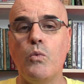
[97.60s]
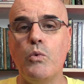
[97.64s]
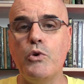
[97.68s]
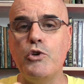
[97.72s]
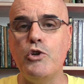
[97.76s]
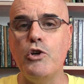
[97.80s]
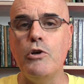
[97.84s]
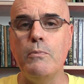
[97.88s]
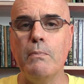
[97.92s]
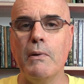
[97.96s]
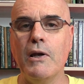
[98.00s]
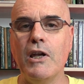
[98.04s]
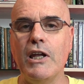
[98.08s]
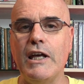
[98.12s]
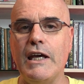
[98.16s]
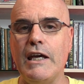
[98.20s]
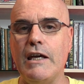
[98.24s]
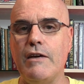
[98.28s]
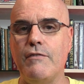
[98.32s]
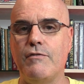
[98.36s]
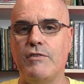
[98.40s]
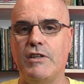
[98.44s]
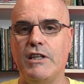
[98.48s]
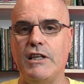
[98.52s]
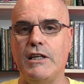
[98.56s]
Would you
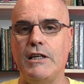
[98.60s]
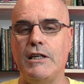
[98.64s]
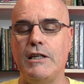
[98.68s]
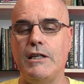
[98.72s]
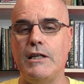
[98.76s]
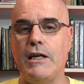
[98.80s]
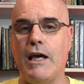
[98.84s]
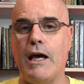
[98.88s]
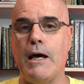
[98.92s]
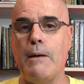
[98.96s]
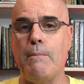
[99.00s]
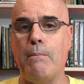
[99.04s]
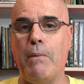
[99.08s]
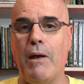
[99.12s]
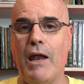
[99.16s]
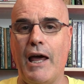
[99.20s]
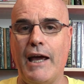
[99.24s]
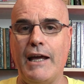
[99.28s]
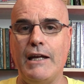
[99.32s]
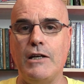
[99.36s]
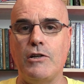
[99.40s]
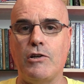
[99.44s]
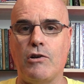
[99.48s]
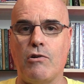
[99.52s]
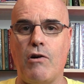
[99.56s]
believe the
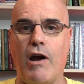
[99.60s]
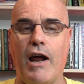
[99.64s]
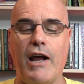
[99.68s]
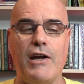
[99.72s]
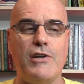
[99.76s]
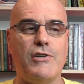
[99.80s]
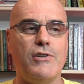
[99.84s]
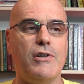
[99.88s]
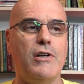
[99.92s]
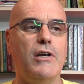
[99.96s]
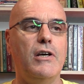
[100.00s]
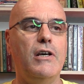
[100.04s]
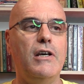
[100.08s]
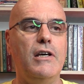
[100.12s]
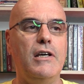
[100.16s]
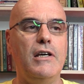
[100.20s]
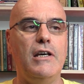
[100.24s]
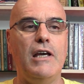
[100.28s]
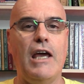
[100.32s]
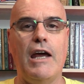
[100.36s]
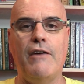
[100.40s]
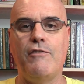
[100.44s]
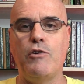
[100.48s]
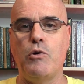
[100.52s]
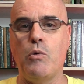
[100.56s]
plane crashed?
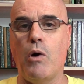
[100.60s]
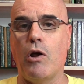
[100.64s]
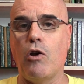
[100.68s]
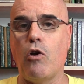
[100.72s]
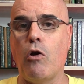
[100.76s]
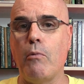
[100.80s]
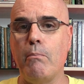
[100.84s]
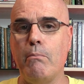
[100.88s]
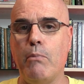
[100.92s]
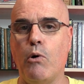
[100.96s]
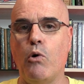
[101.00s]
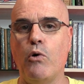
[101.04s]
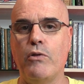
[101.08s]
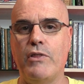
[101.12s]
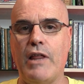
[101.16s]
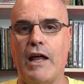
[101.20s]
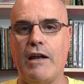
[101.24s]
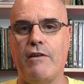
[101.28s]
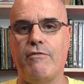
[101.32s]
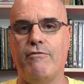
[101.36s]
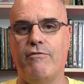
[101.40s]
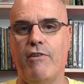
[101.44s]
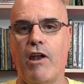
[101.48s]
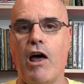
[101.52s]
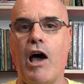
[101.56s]
Everyone on board
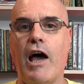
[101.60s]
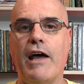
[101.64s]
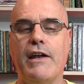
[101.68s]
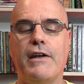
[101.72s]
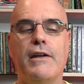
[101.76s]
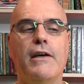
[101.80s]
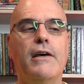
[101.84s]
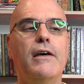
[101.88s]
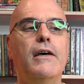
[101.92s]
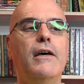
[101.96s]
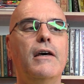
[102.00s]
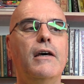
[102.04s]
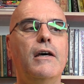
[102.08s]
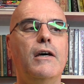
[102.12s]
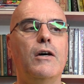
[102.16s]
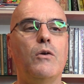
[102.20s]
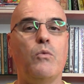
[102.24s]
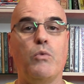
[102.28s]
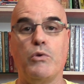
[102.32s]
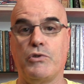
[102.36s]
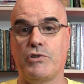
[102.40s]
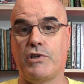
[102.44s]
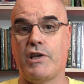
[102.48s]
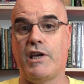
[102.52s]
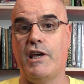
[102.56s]
that flight
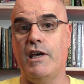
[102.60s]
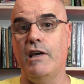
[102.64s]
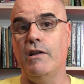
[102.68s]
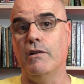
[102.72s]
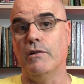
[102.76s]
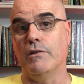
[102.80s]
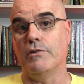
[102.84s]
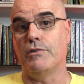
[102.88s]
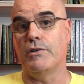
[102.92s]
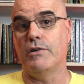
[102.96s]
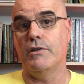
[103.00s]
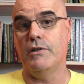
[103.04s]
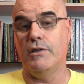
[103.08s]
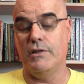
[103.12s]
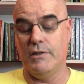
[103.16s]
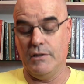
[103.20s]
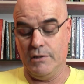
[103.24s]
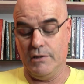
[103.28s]
was killed.